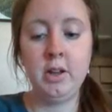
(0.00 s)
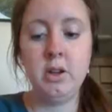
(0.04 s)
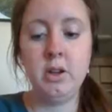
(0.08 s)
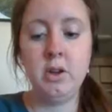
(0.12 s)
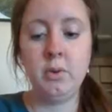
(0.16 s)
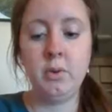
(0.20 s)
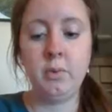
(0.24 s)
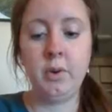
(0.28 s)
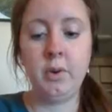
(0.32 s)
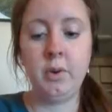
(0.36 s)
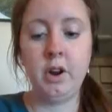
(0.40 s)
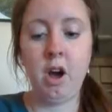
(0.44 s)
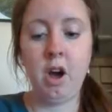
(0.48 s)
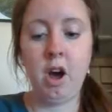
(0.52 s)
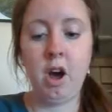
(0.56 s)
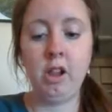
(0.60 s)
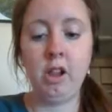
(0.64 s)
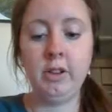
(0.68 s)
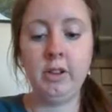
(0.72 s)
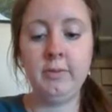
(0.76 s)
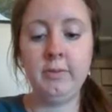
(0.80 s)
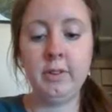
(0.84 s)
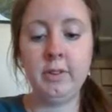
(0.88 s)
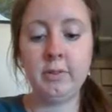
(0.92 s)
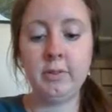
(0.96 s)
When all of
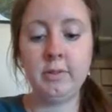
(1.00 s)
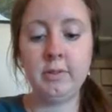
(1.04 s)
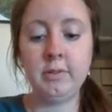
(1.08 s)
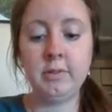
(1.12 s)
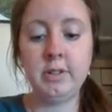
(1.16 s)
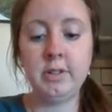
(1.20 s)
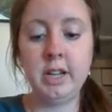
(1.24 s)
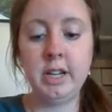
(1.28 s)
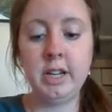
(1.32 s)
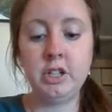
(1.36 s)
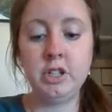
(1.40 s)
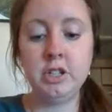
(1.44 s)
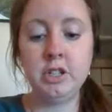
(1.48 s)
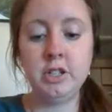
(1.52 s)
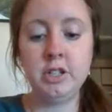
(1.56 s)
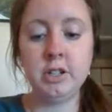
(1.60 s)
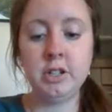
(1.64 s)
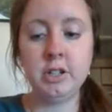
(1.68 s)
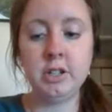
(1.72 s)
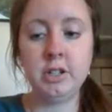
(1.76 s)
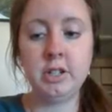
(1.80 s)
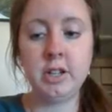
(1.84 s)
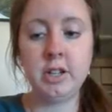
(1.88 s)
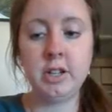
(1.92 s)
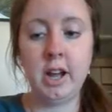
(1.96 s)
the rotations are
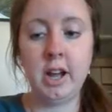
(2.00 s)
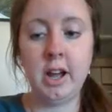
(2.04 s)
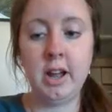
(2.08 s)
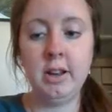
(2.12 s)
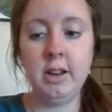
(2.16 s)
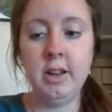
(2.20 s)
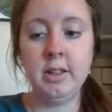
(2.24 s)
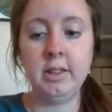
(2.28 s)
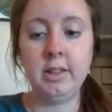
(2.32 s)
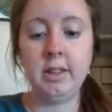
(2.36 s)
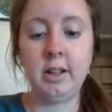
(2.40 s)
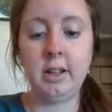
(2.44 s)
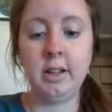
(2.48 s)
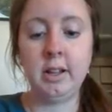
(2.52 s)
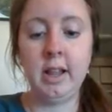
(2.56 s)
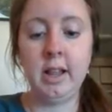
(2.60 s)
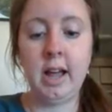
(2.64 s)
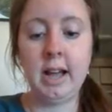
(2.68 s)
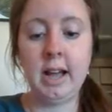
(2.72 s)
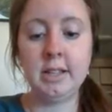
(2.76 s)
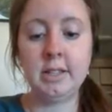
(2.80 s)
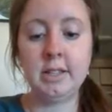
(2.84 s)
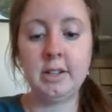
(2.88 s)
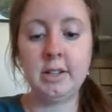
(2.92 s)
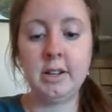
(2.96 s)
done, the class
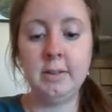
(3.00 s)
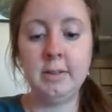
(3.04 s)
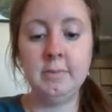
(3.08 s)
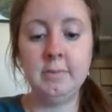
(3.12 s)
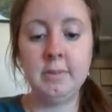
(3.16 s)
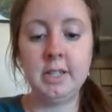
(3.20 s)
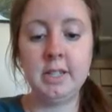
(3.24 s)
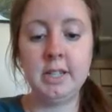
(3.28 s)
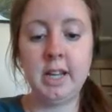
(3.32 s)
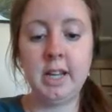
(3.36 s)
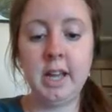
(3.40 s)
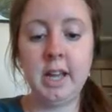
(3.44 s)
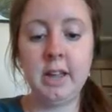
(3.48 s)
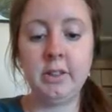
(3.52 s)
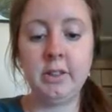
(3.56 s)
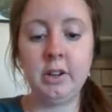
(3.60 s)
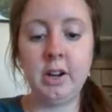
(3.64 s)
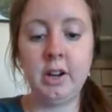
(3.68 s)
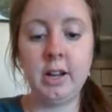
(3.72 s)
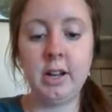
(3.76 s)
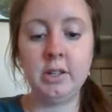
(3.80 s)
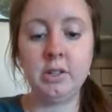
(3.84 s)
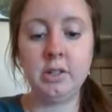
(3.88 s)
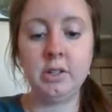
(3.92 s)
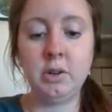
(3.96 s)
comes together as
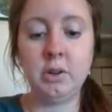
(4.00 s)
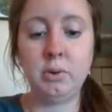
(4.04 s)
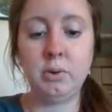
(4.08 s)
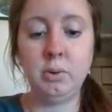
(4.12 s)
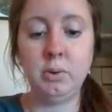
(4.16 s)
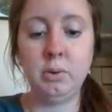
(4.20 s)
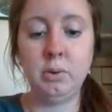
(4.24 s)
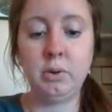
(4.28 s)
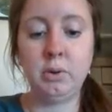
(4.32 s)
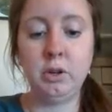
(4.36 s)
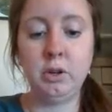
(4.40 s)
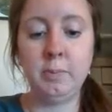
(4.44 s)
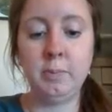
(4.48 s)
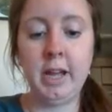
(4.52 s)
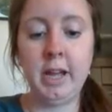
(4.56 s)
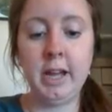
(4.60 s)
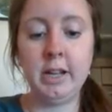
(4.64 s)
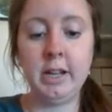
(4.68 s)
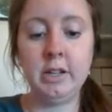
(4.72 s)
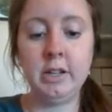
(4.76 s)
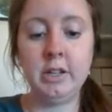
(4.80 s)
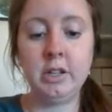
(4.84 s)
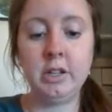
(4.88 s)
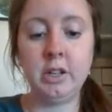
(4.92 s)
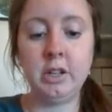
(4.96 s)
a whole group again to
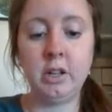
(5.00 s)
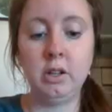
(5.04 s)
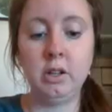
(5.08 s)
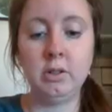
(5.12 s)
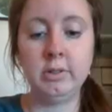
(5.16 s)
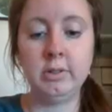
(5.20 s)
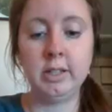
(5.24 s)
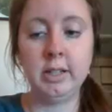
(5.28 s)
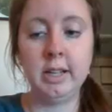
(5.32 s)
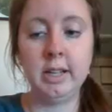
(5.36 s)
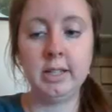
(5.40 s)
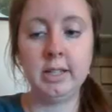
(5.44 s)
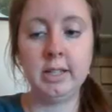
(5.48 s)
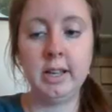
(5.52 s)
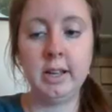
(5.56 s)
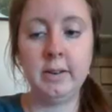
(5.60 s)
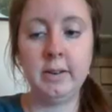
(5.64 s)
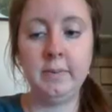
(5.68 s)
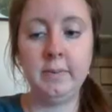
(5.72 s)
close the lesson.